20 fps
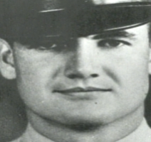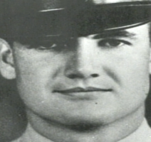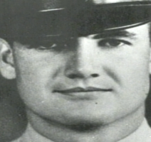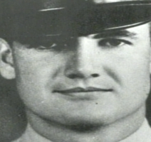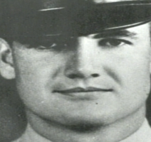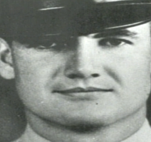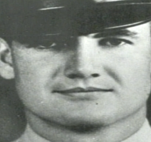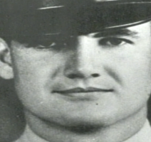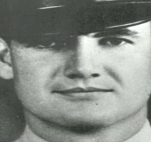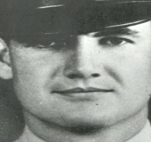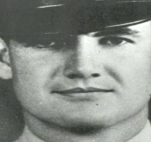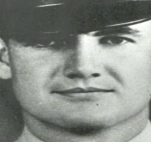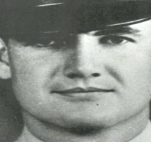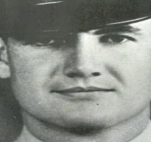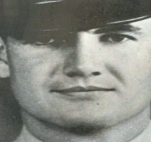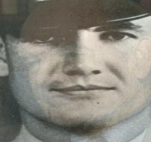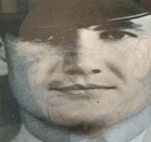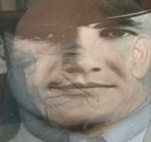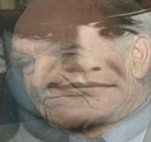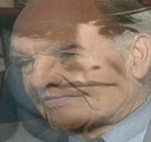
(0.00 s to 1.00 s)
It was a kind
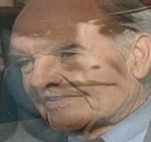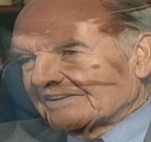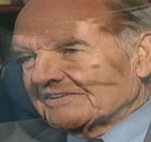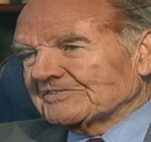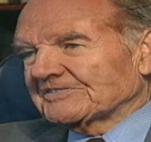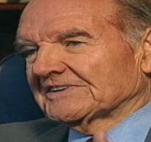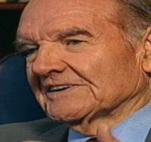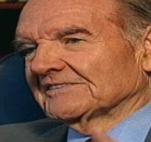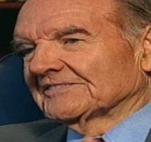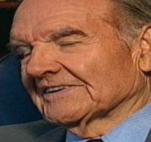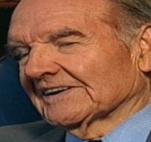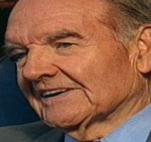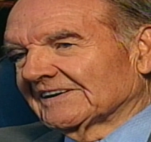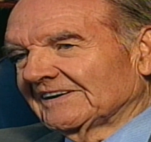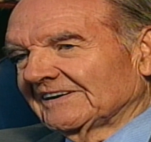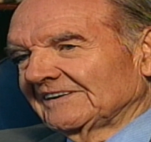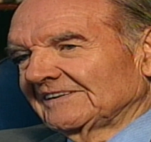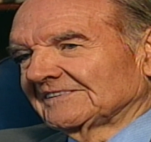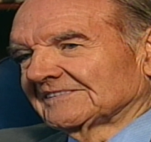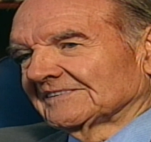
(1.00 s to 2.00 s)
of a festive
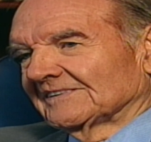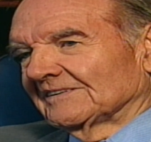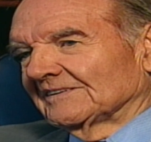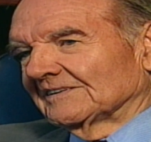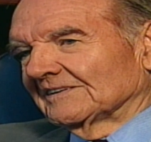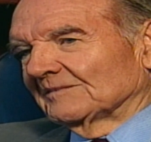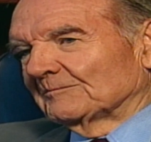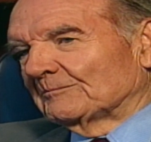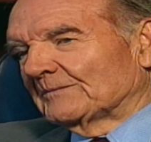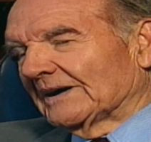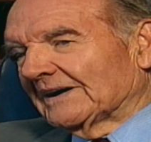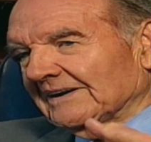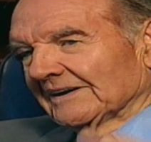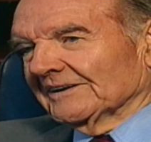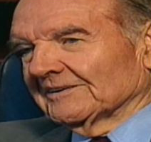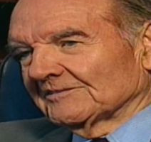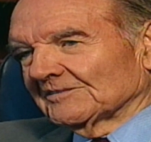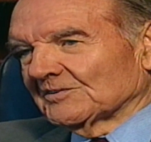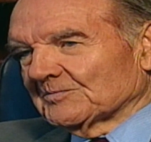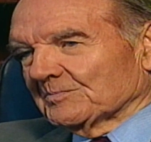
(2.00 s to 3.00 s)
occasion. The
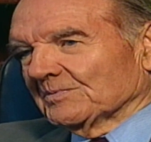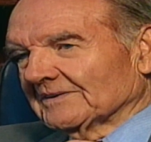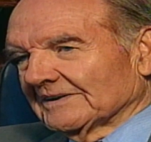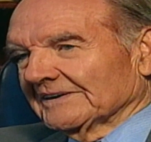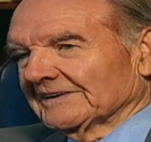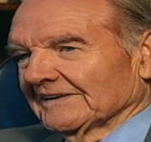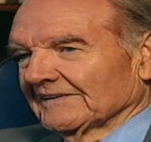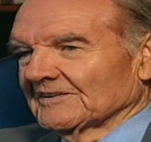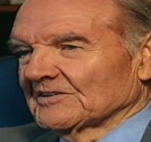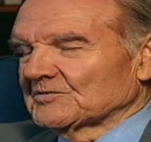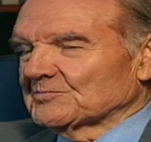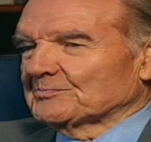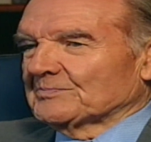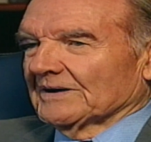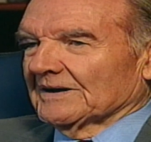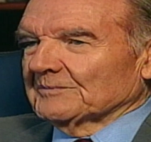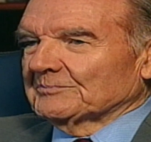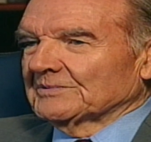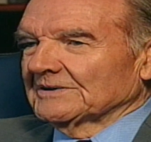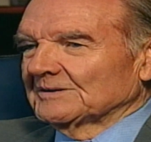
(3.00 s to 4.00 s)
band was playing this
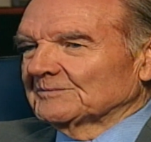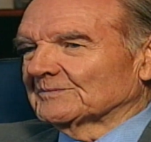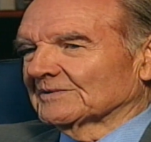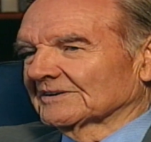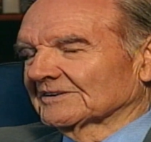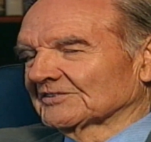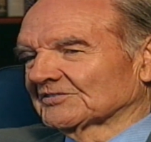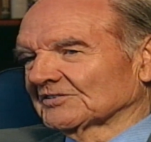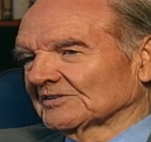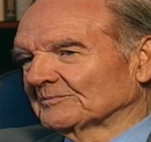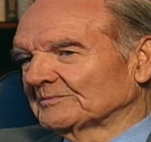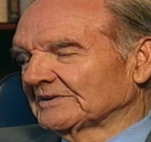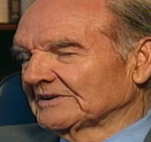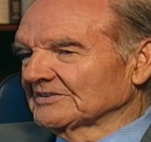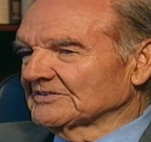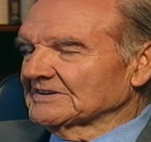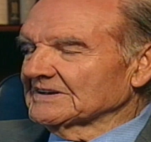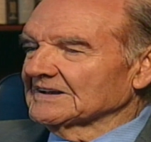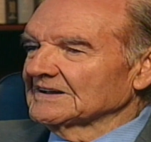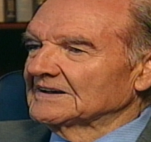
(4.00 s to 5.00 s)
peppy martial
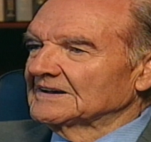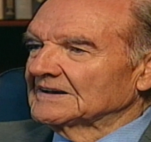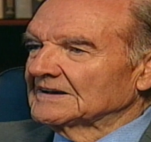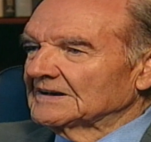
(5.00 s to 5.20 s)
music.